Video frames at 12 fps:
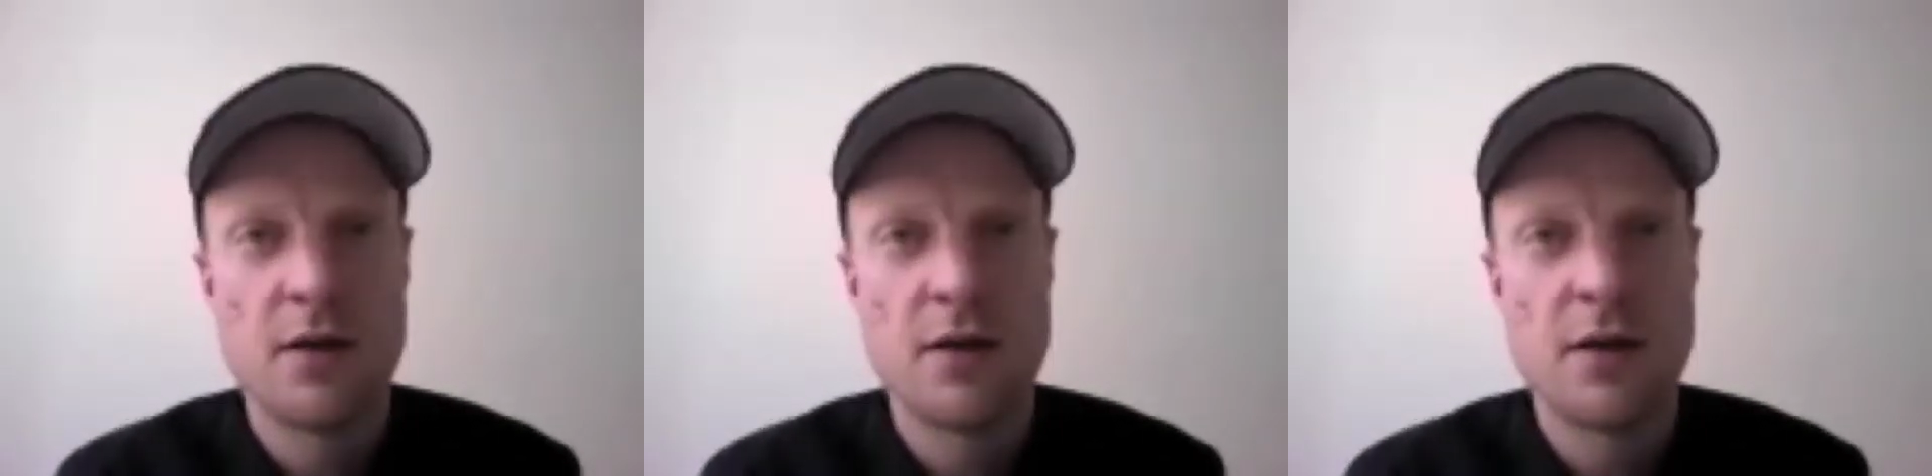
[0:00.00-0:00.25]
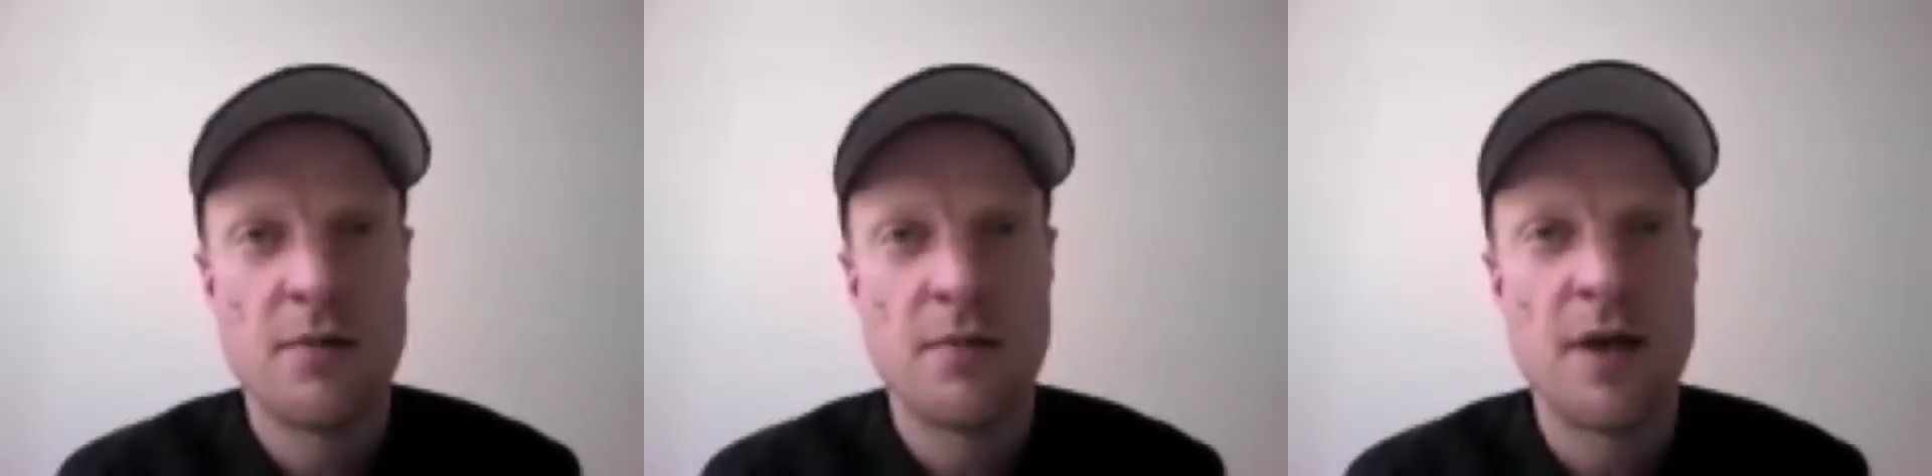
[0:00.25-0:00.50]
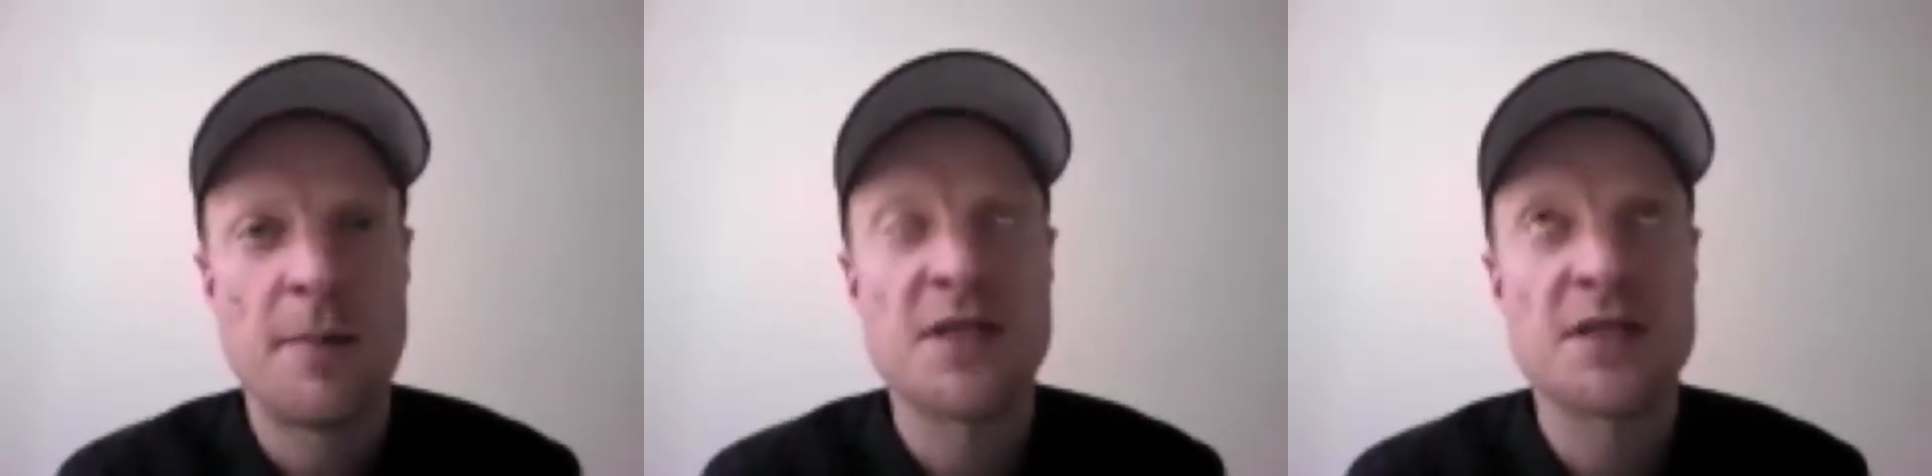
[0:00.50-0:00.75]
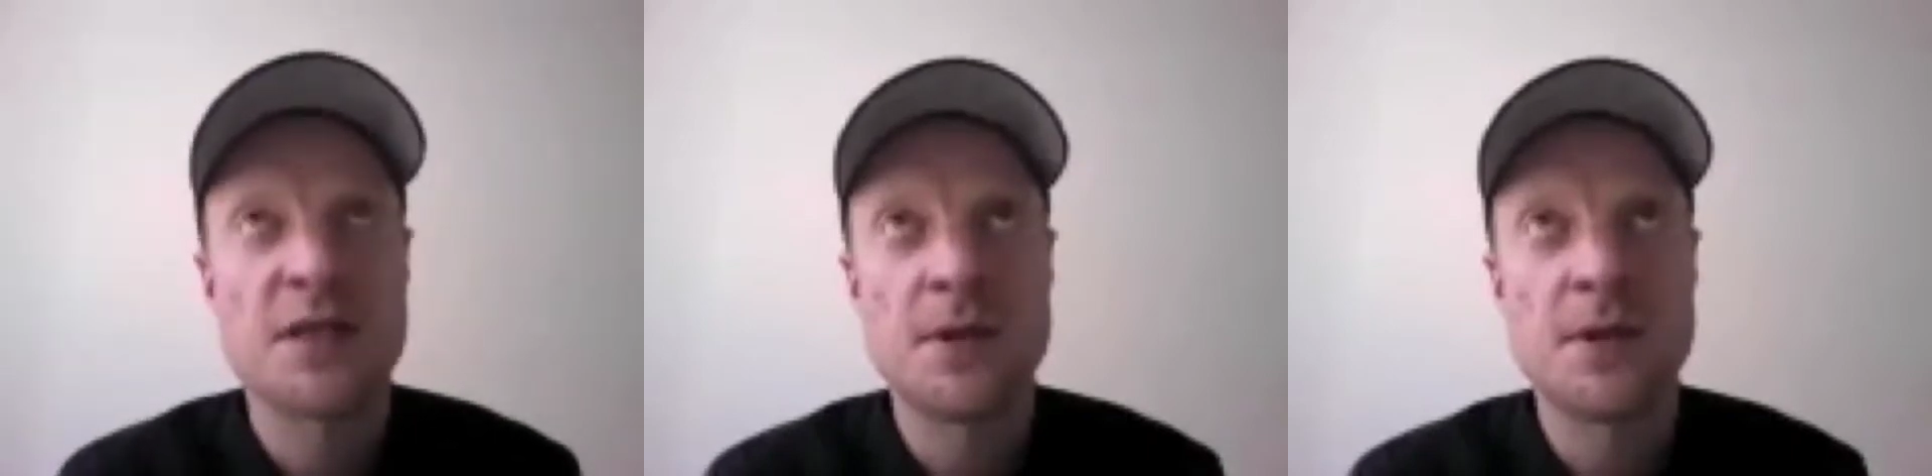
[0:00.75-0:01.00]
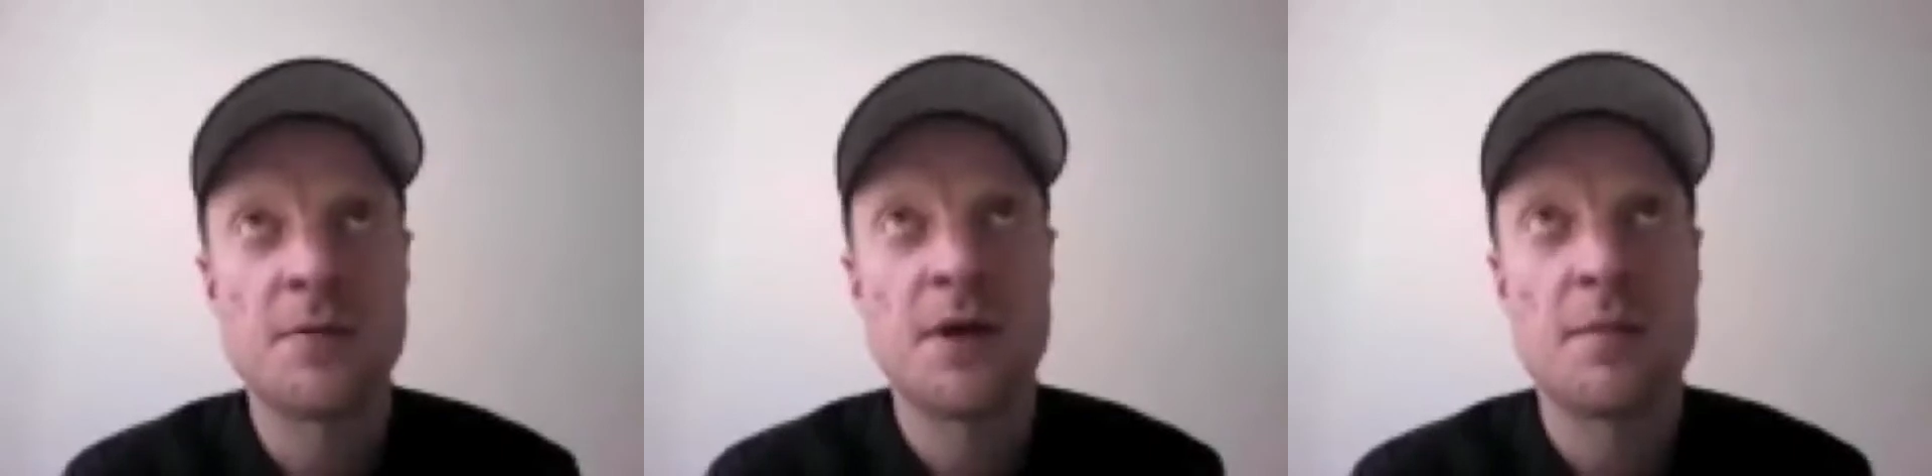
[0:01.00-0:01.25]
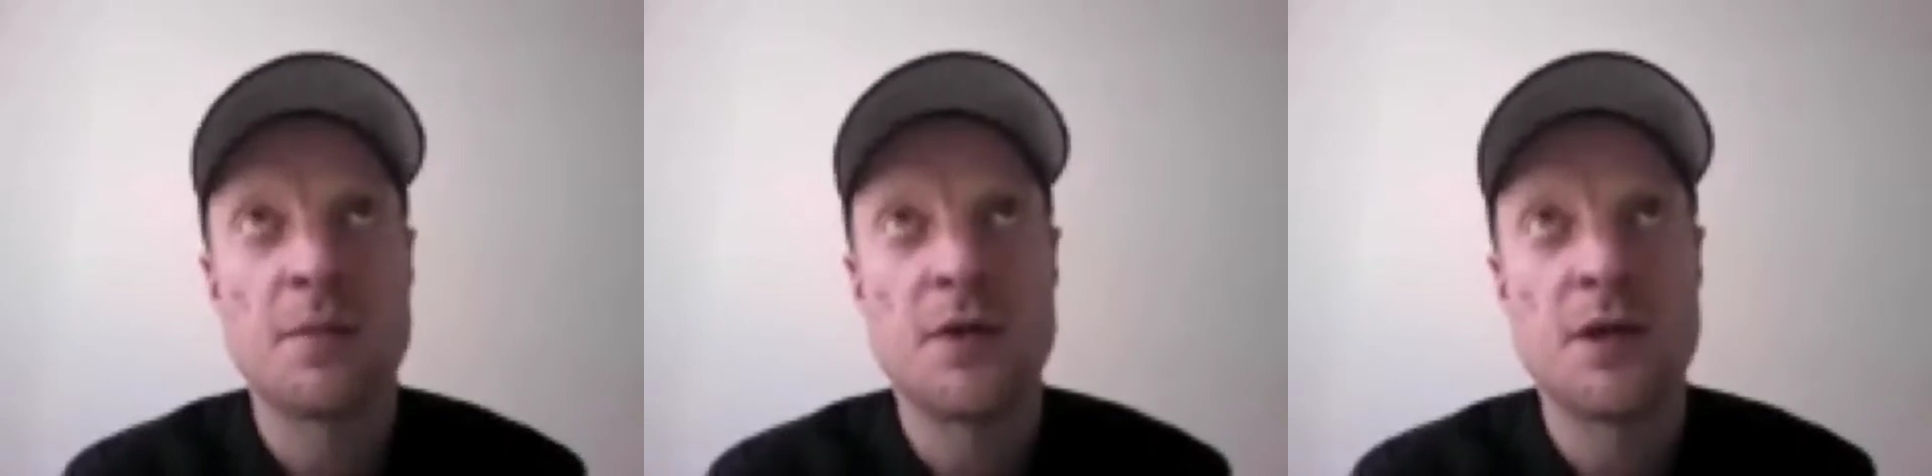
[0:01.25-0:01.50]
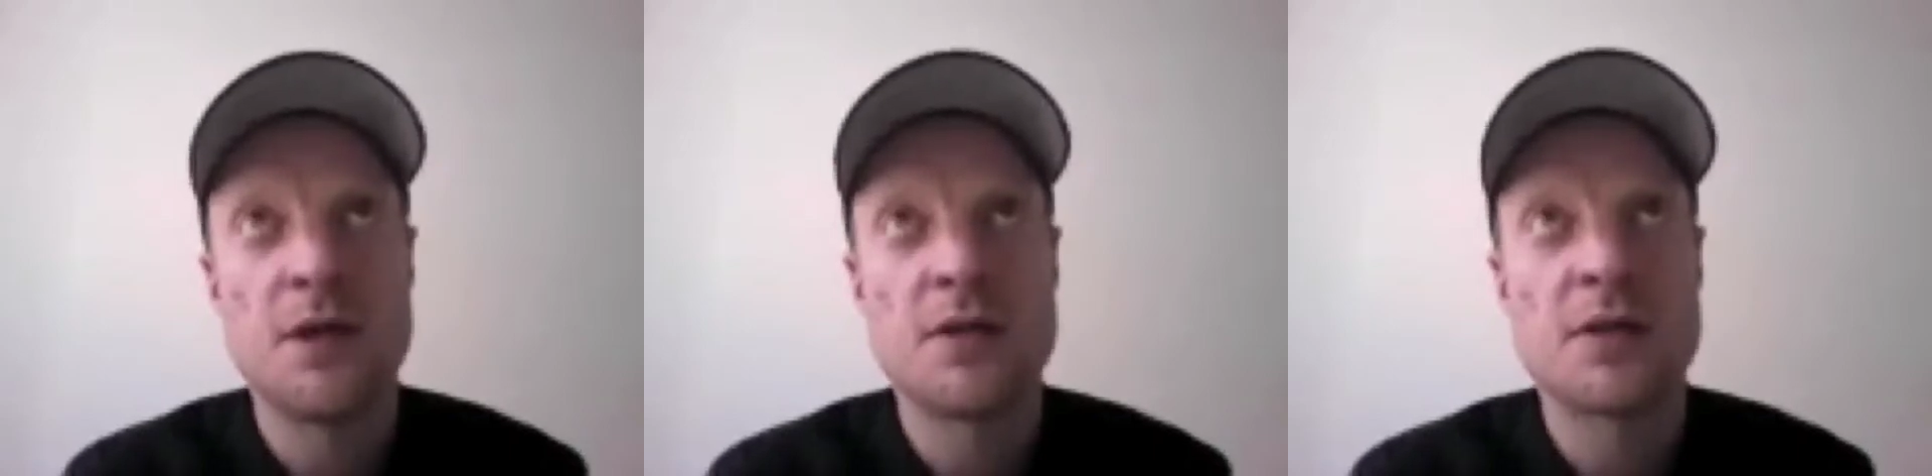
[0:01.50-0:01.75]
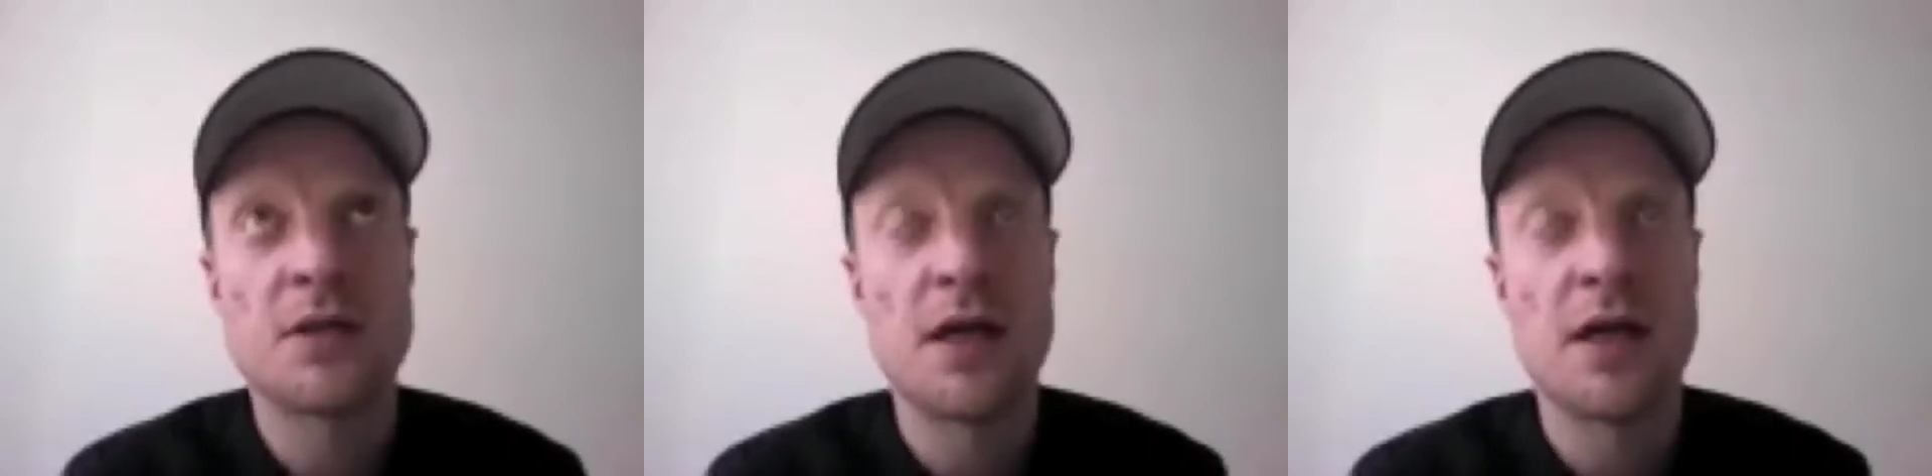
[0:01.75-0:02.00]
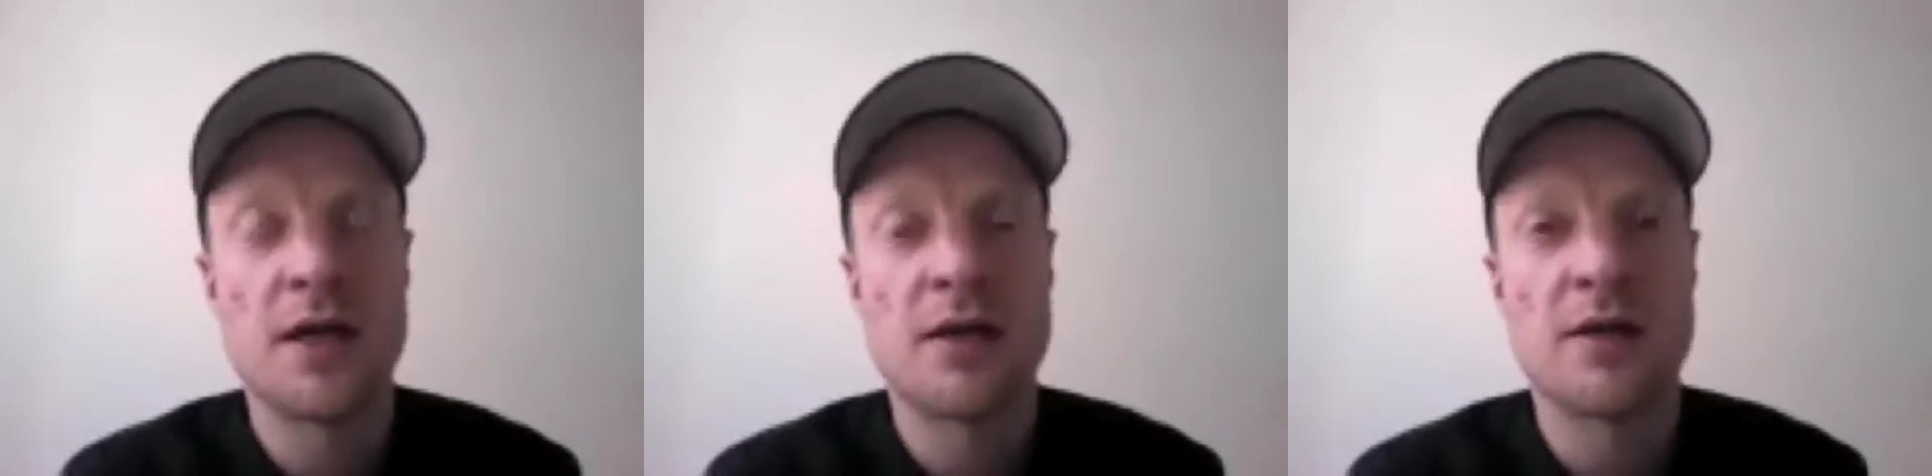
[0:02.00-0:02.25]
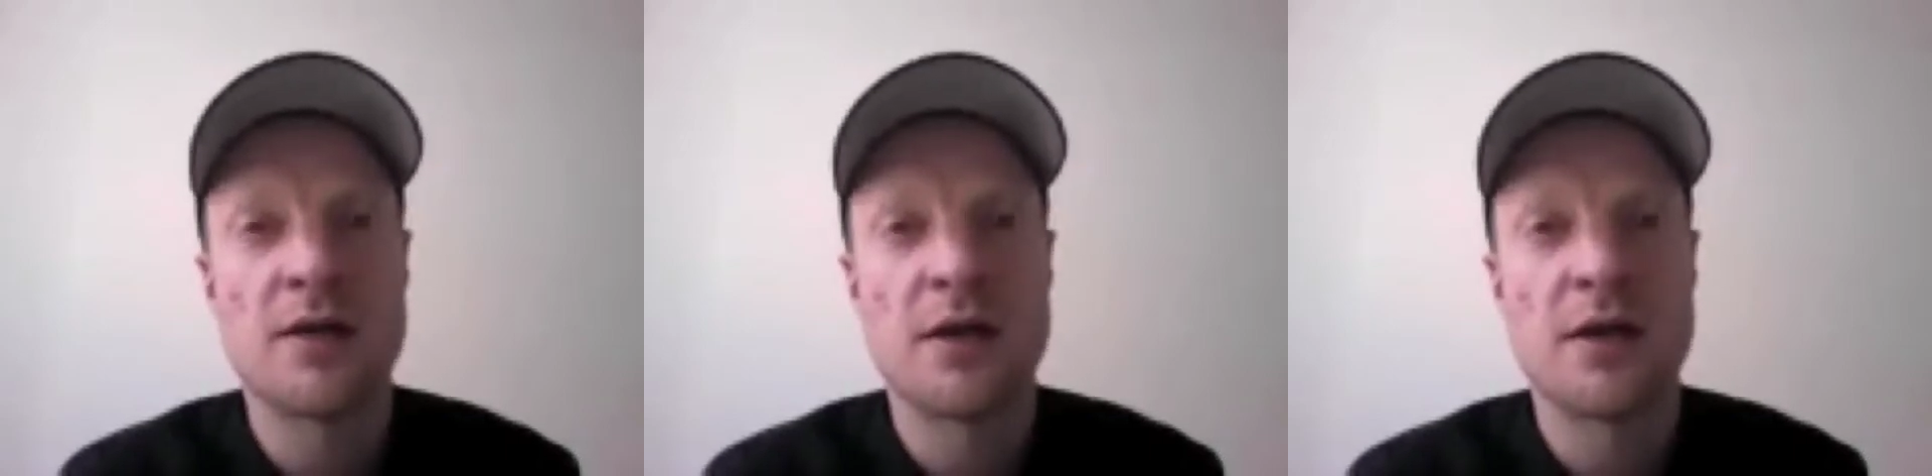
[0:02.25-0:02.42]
I'm exhibiting my piece at